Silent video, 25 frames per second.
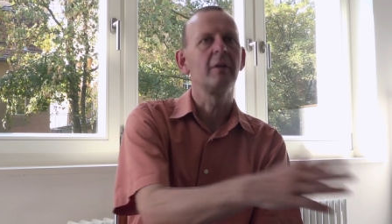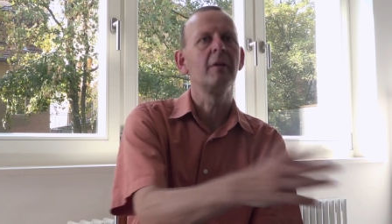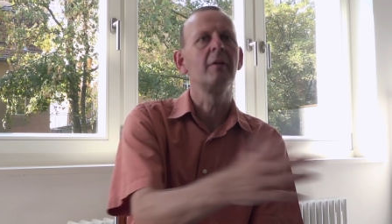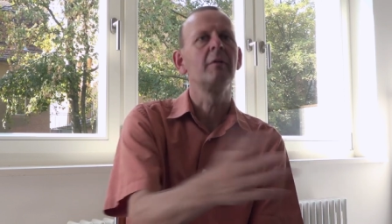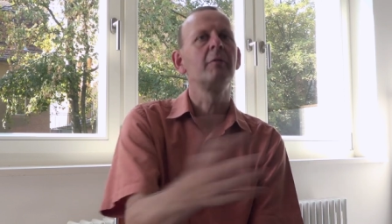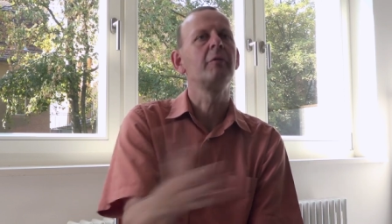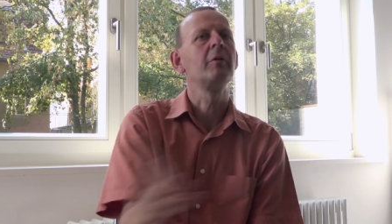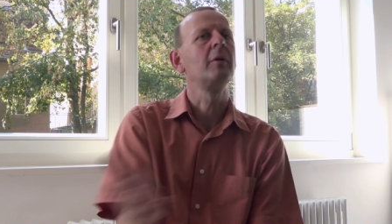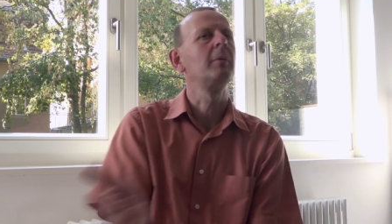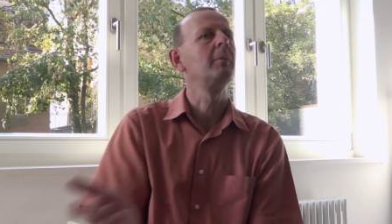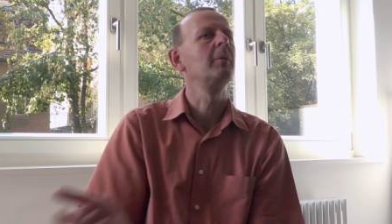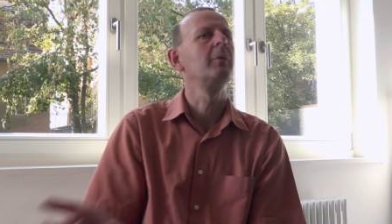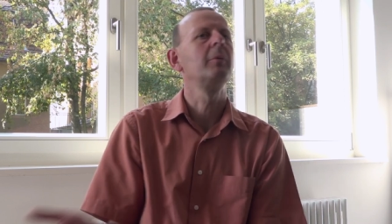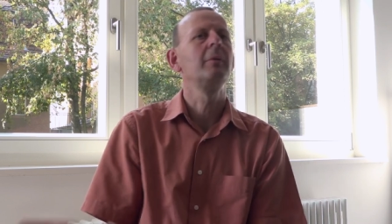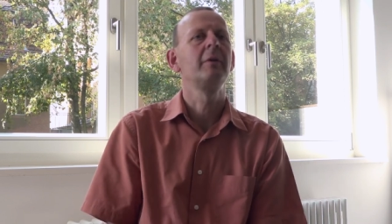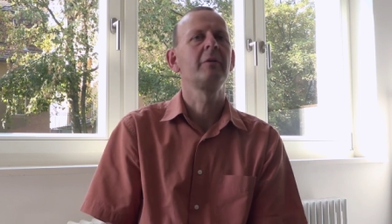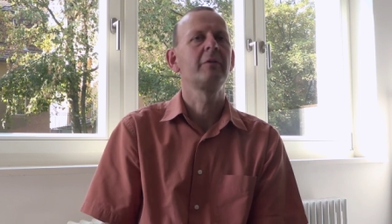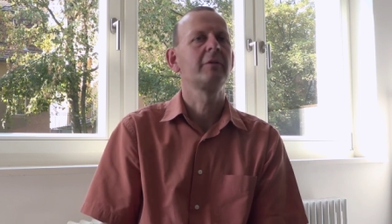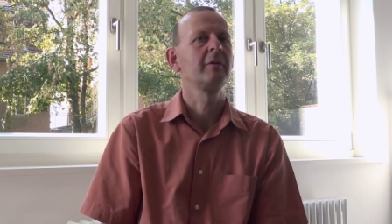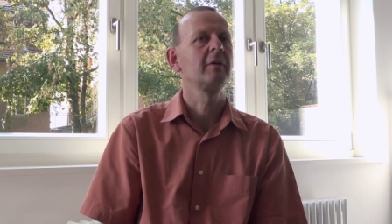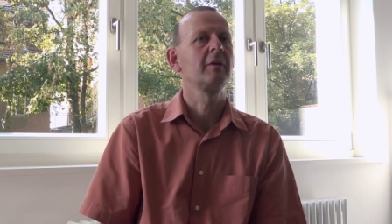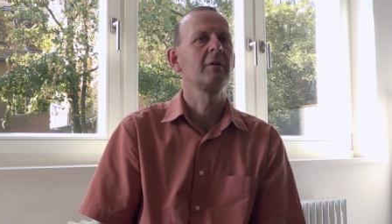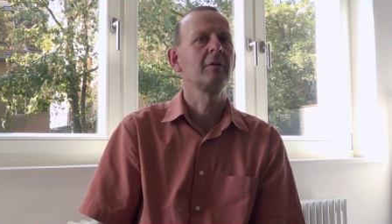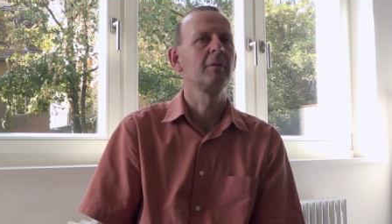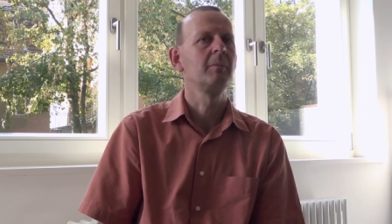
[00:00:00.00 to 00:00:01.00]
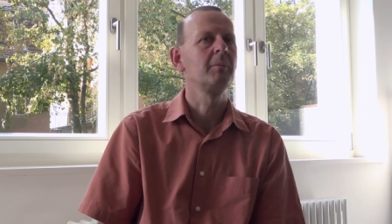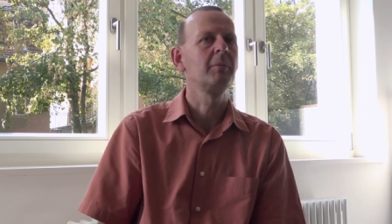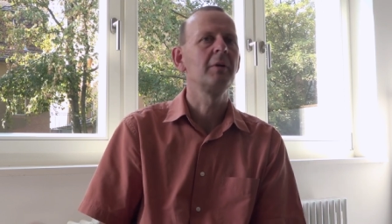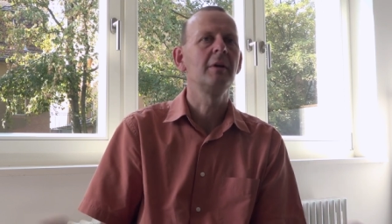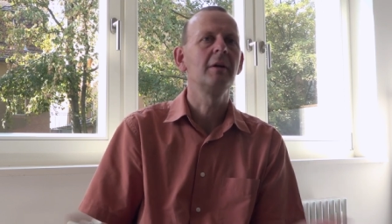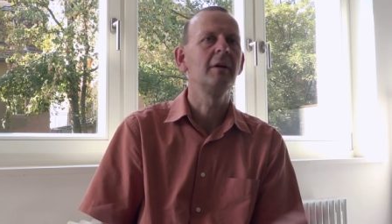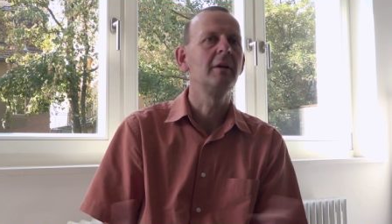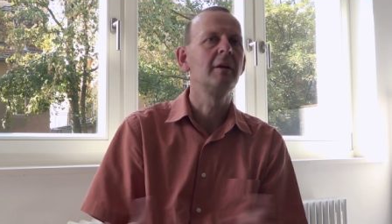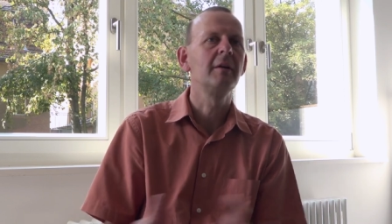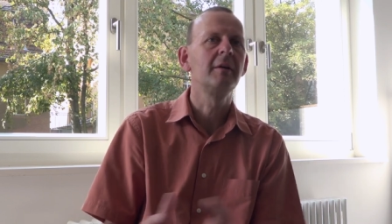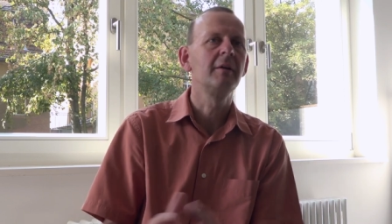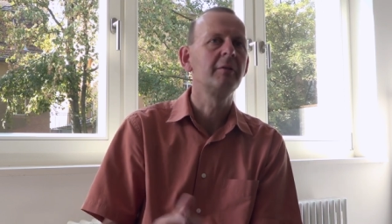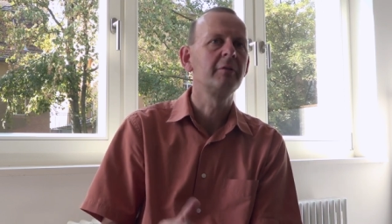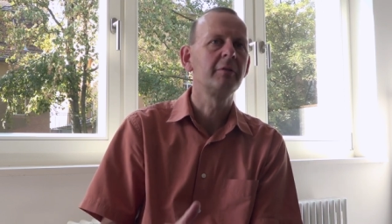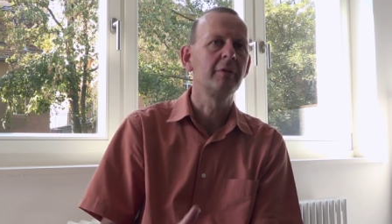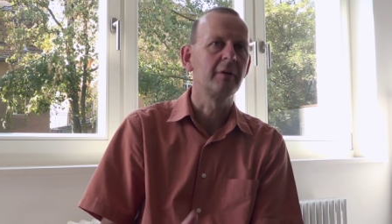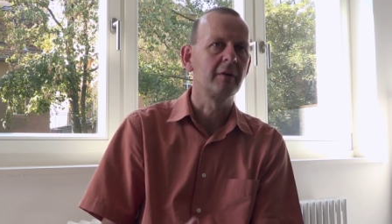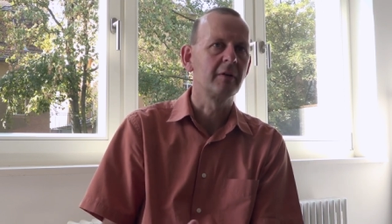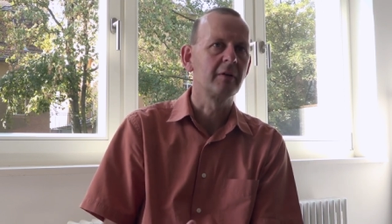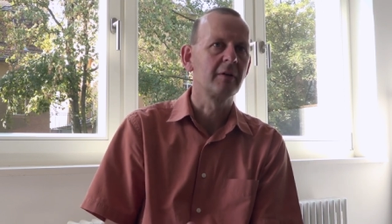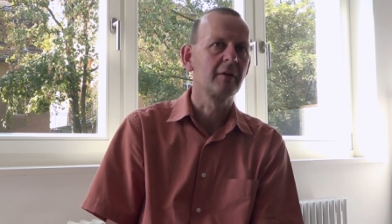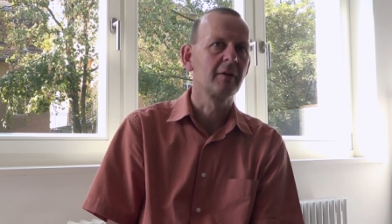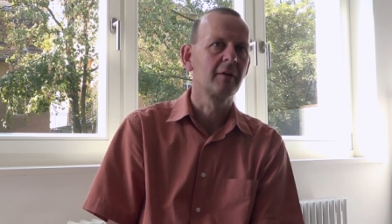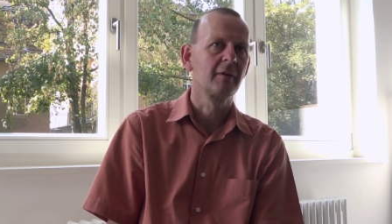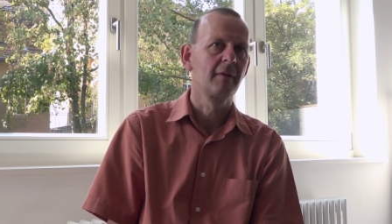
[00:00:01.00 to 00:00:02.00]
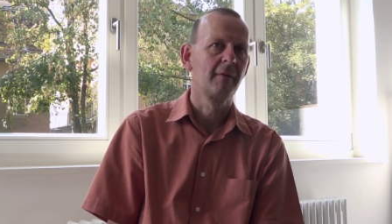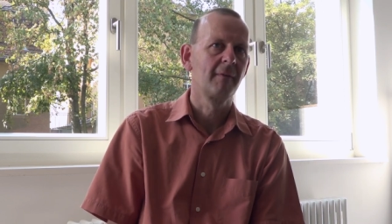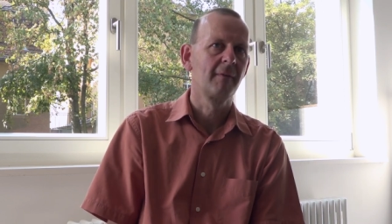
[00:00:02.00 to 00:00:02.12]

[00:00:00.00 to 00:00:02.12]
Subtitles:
in the former West, are completely different.